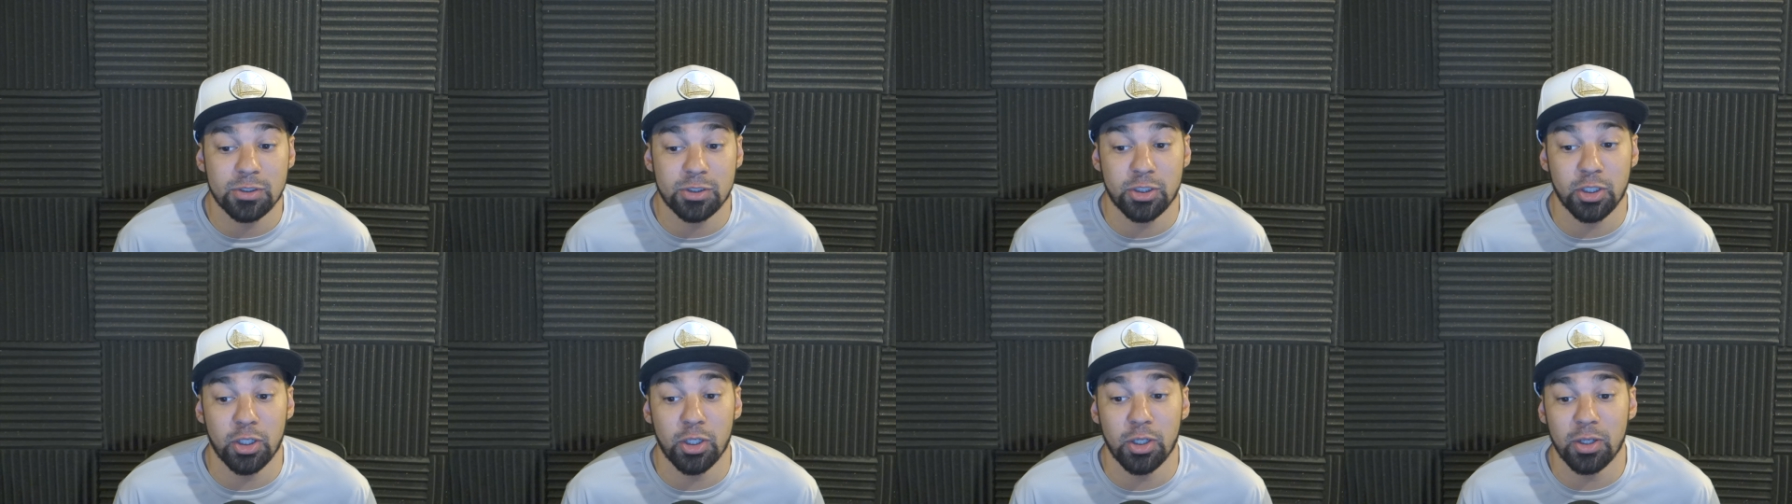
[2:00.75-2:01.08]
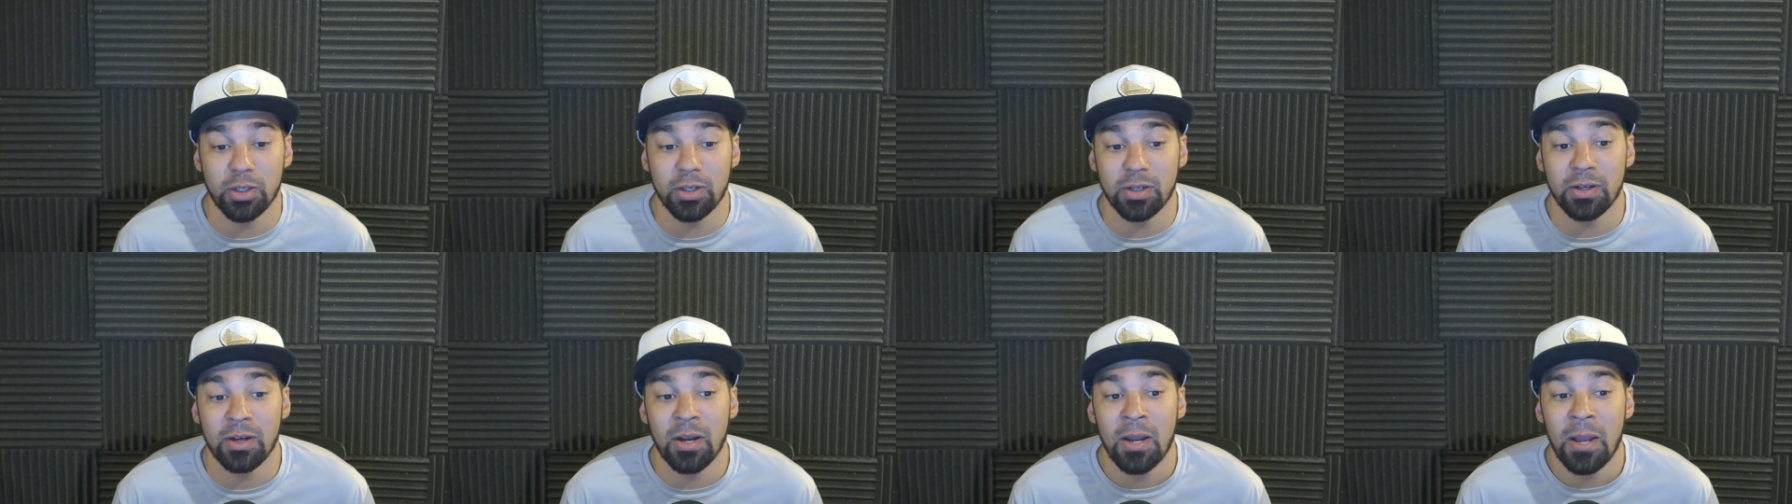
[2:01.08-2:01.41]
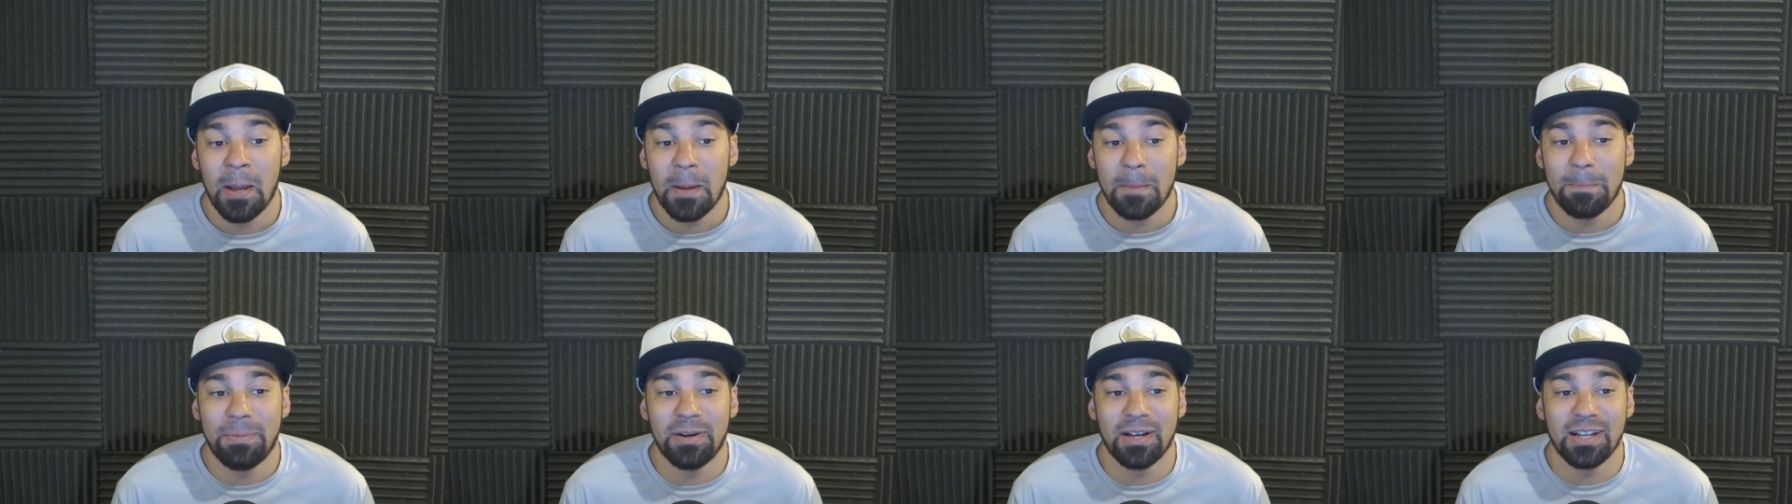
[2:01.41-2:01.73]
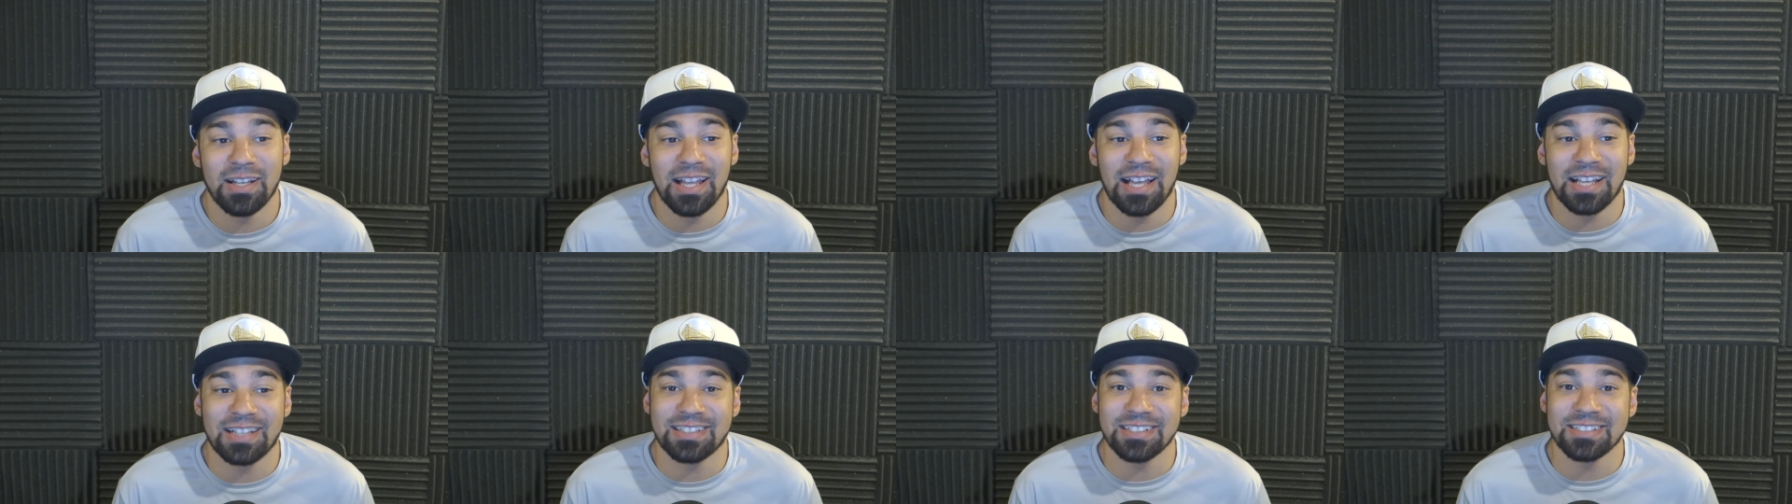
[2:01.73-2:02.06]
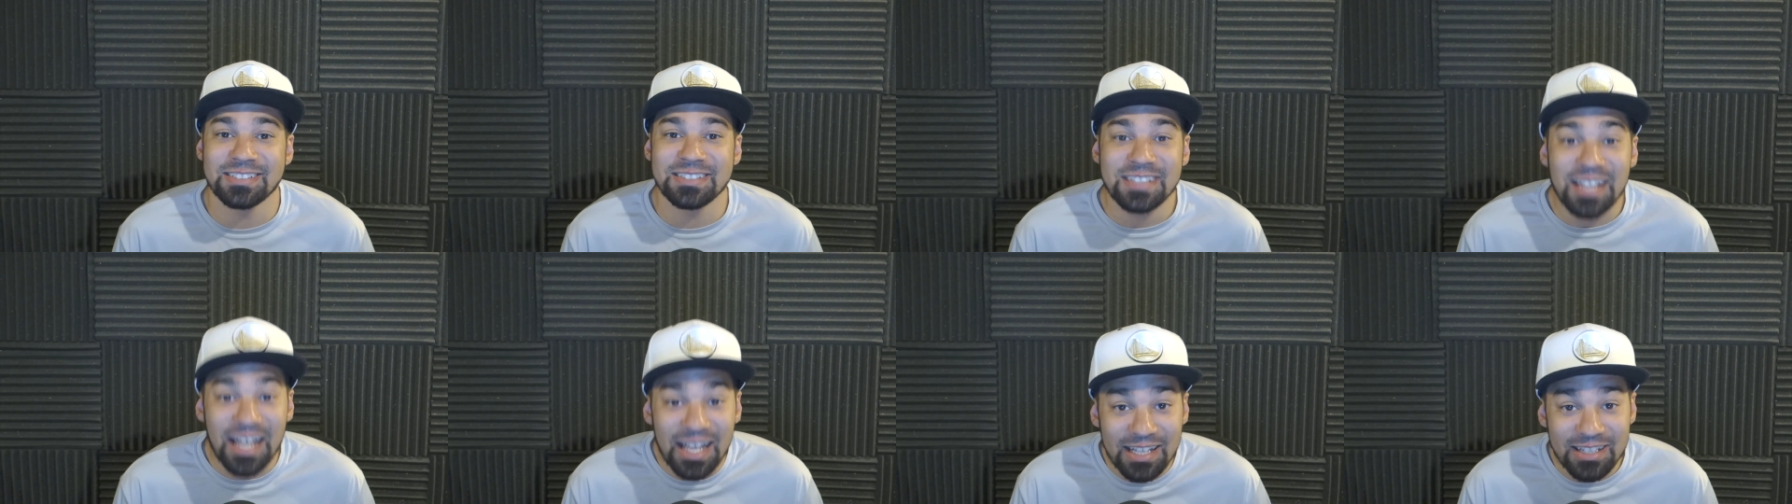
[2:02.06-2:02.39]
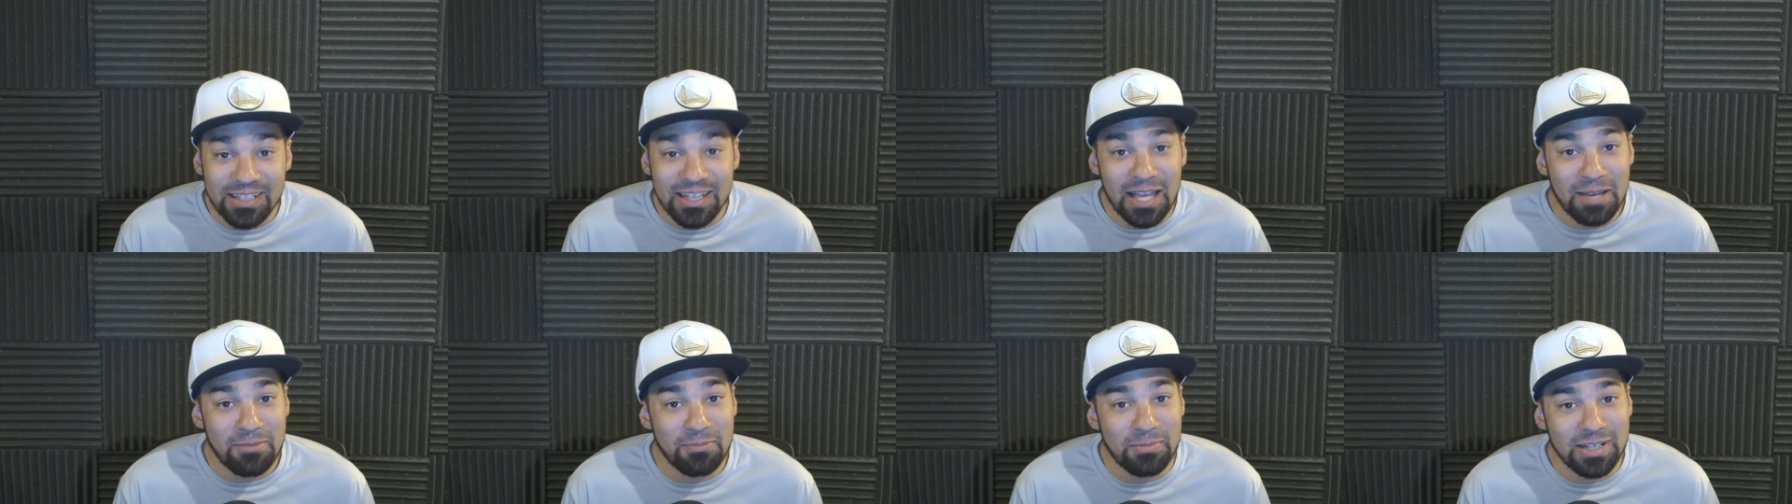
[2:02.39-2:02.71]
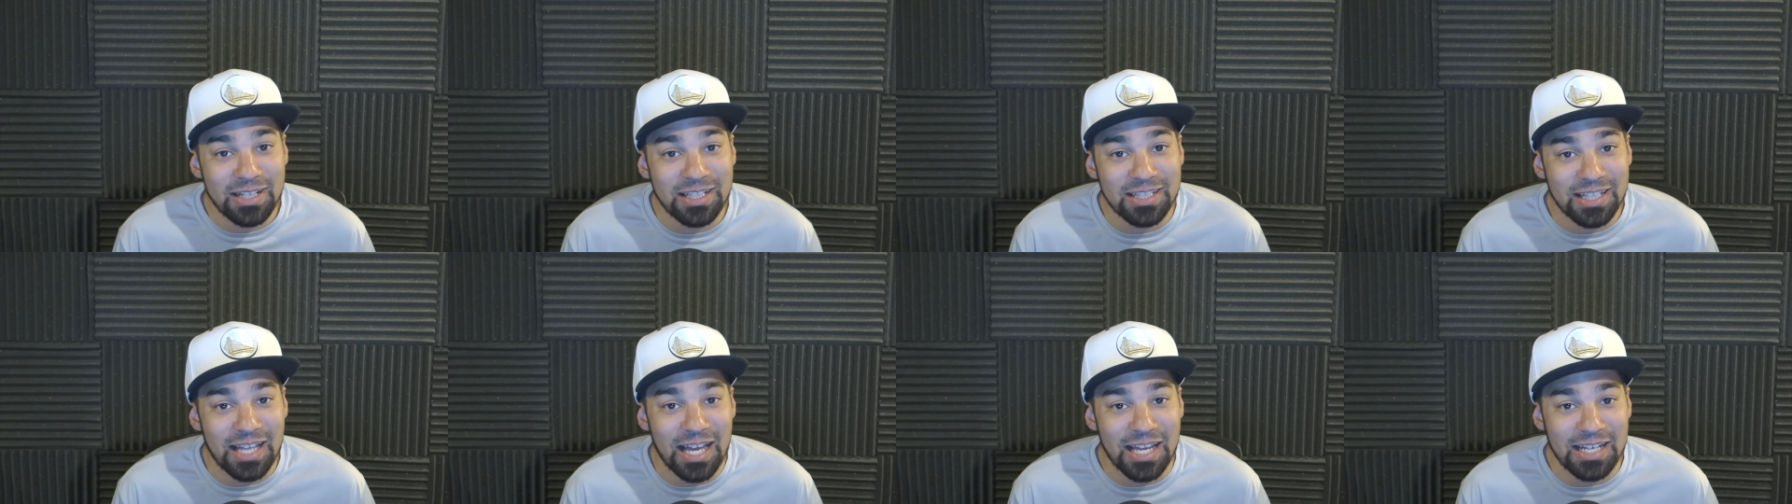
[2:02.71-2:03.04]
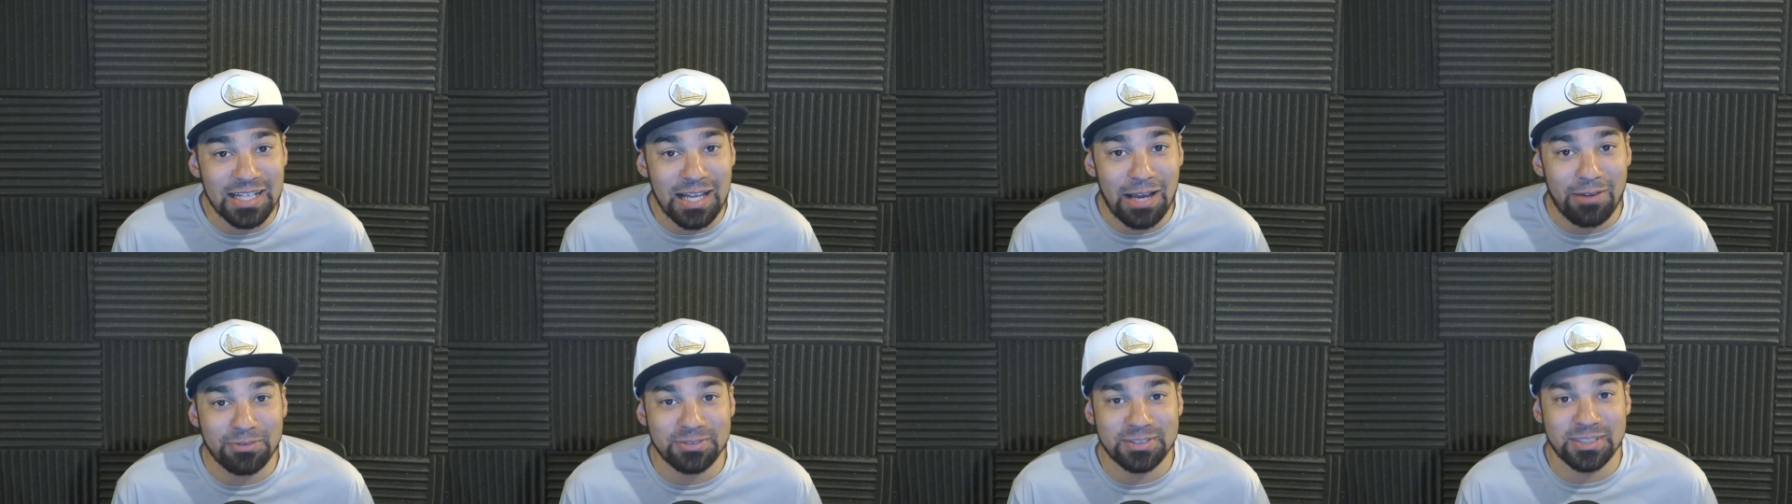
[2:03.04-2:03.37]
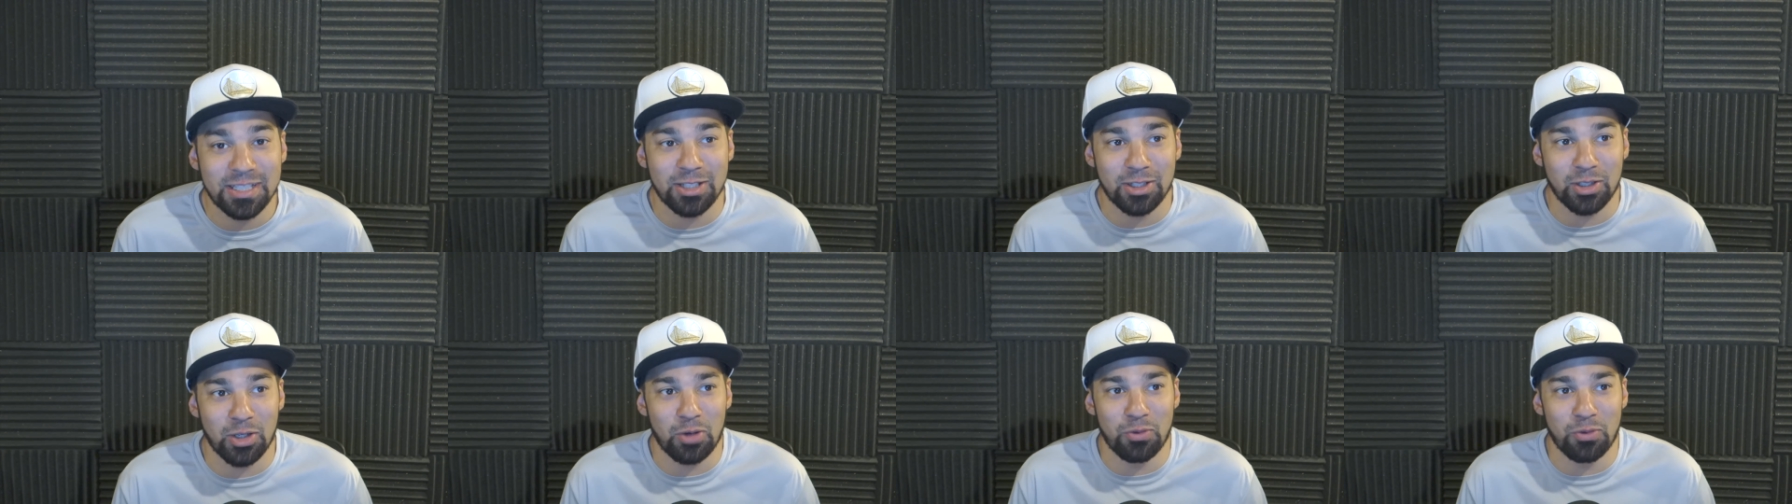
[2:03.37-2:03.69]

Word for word: sure, but like there's not that many light novels that are